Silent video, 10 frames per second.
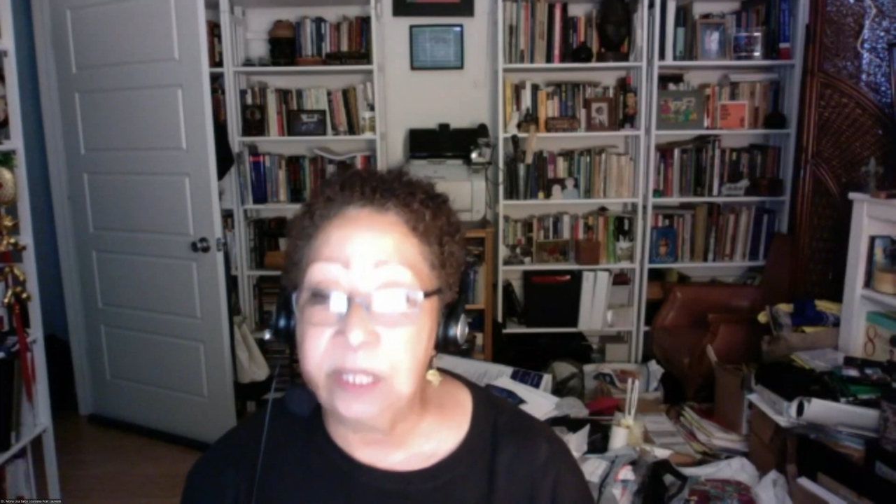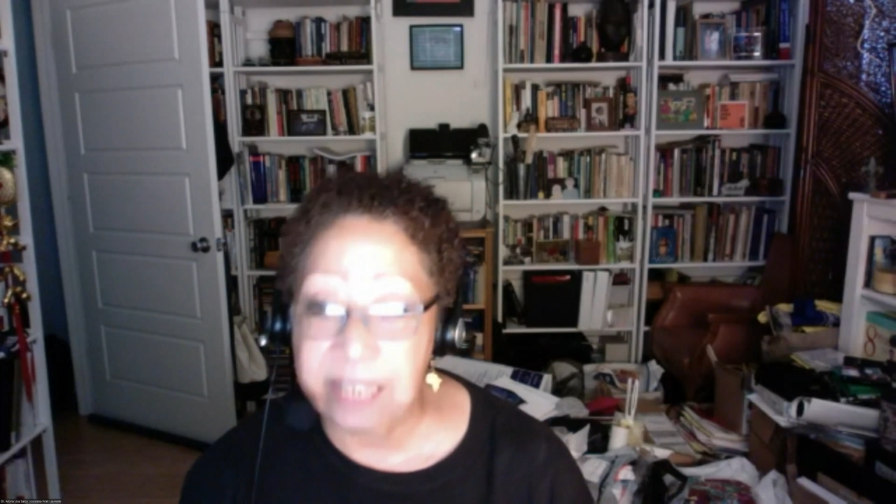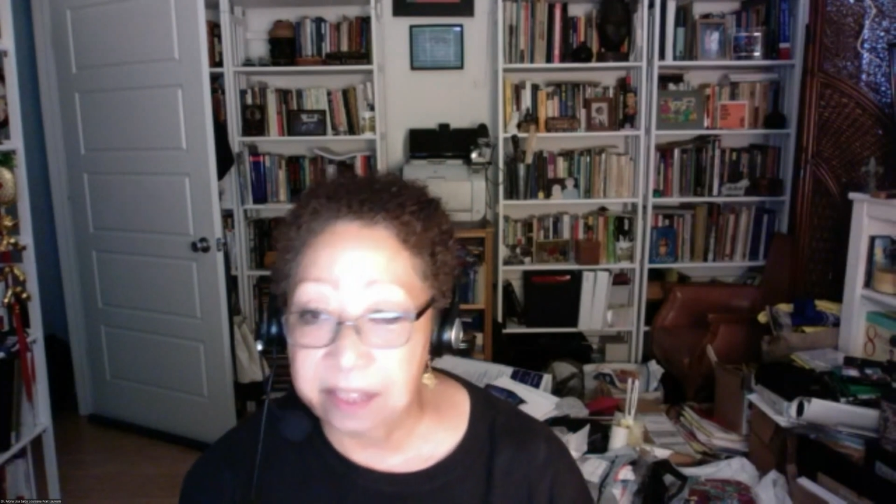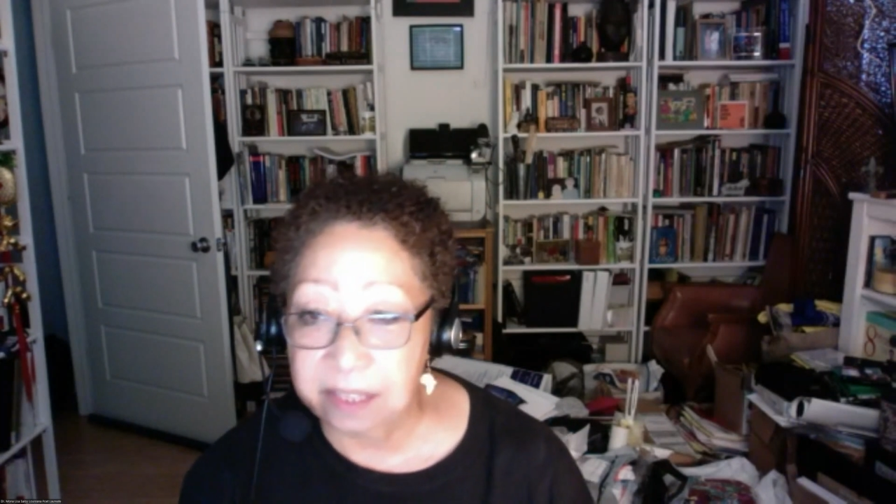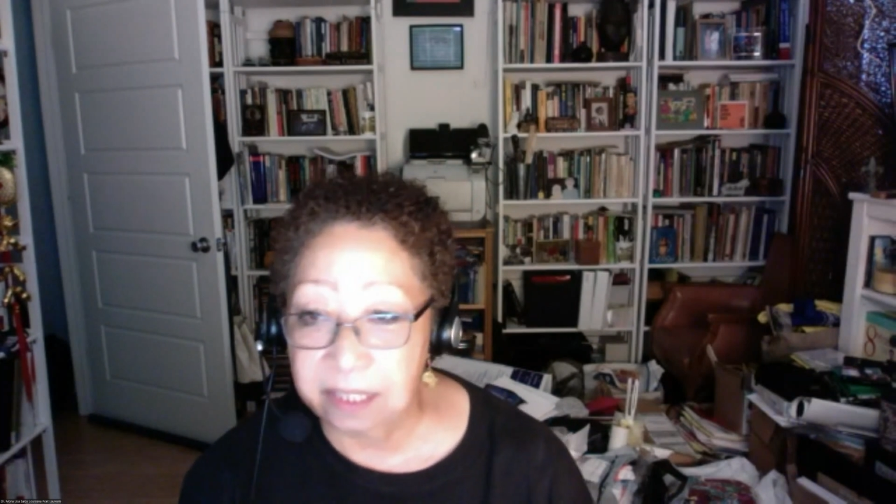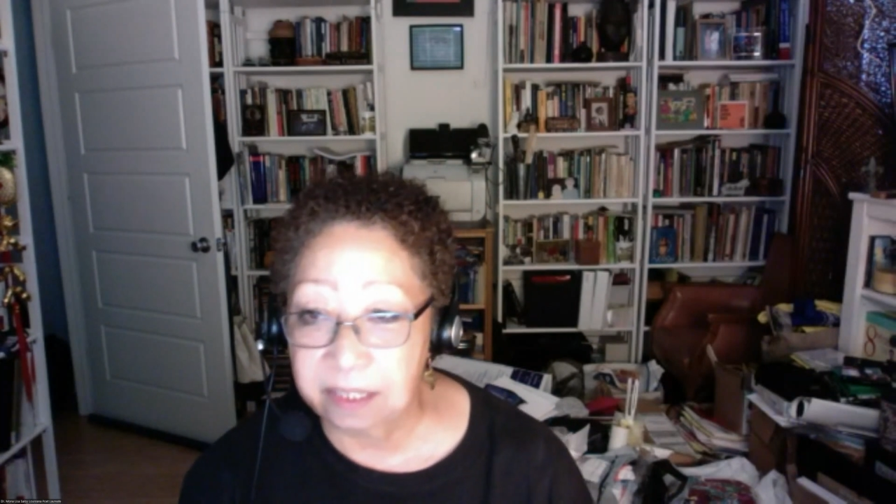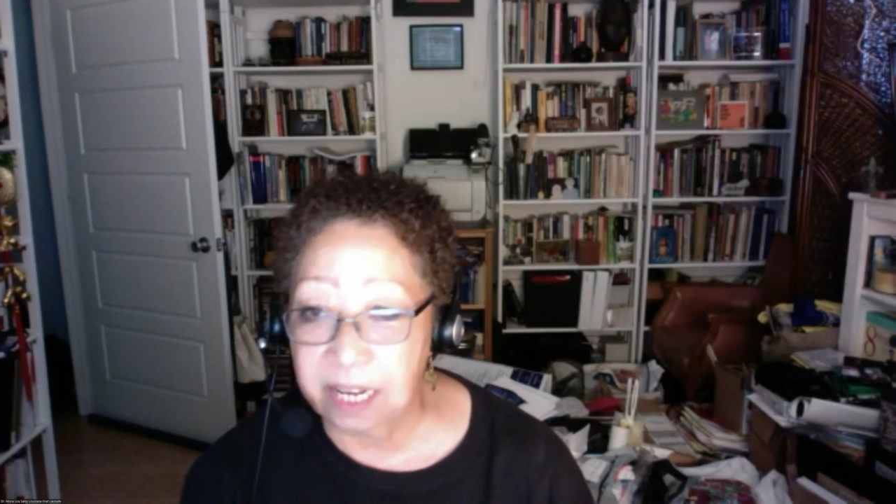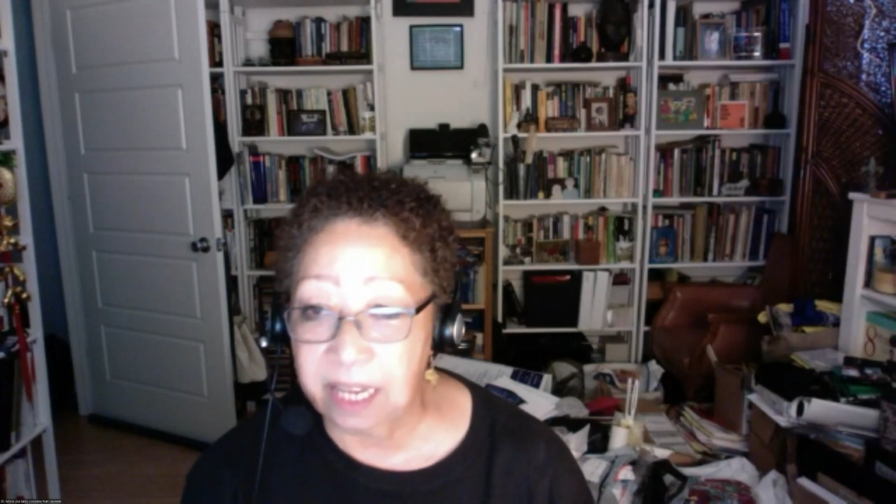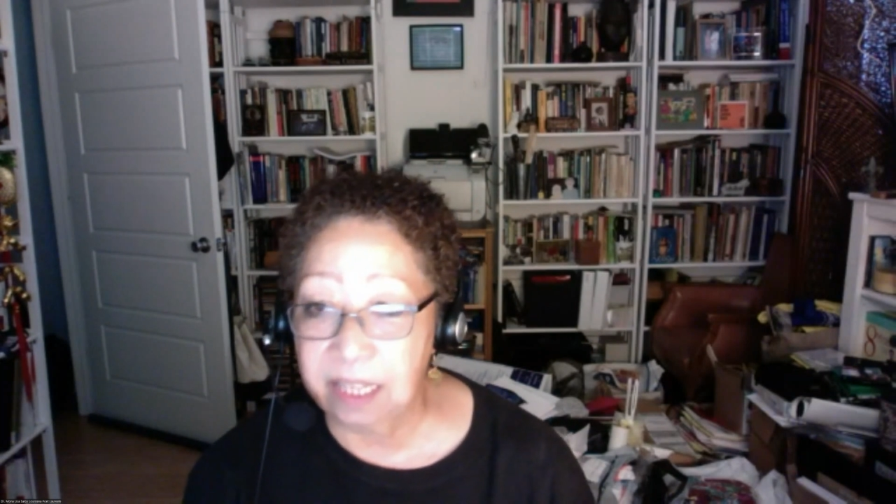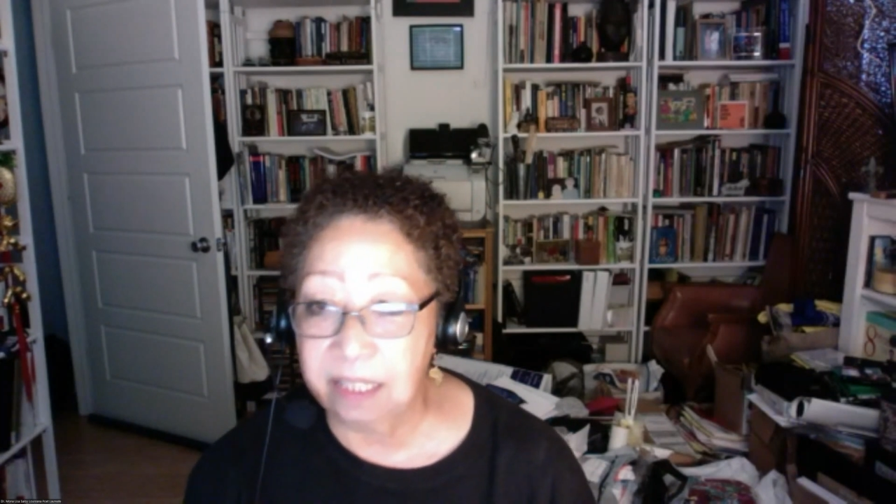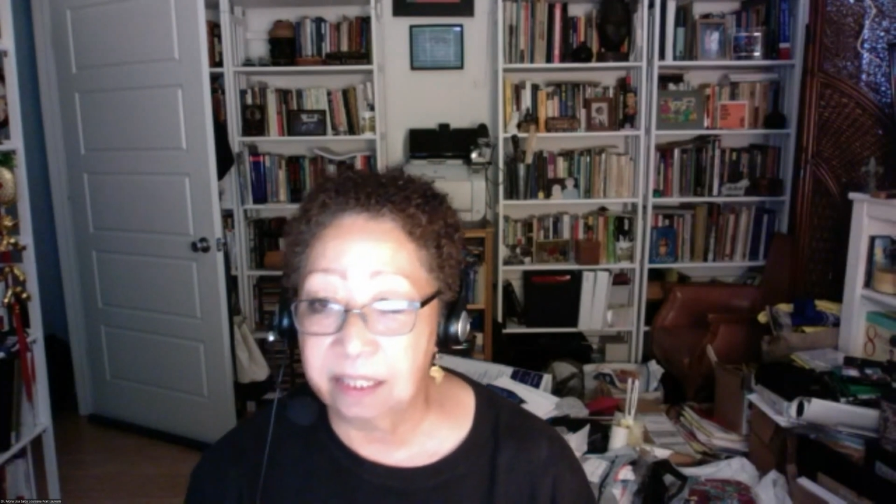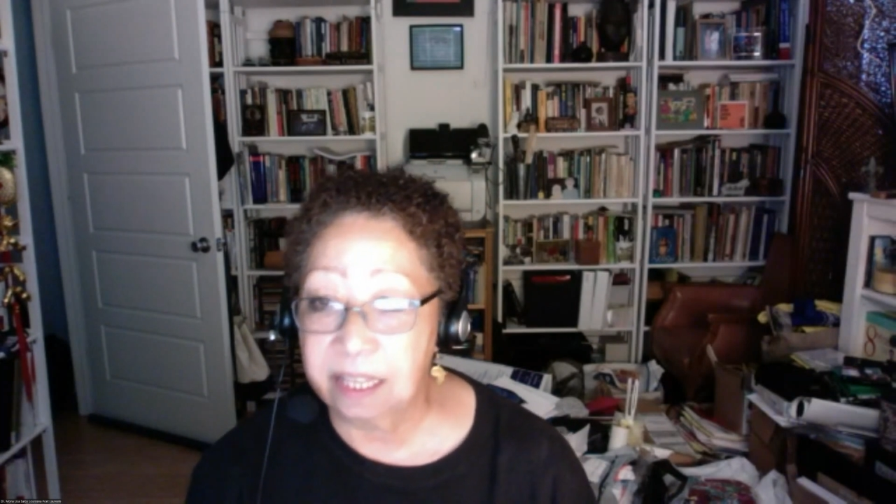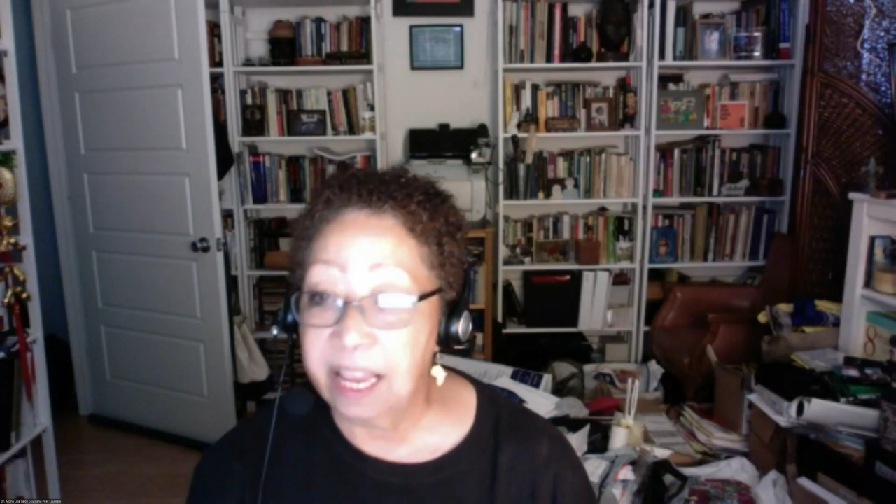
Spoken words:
deathless days,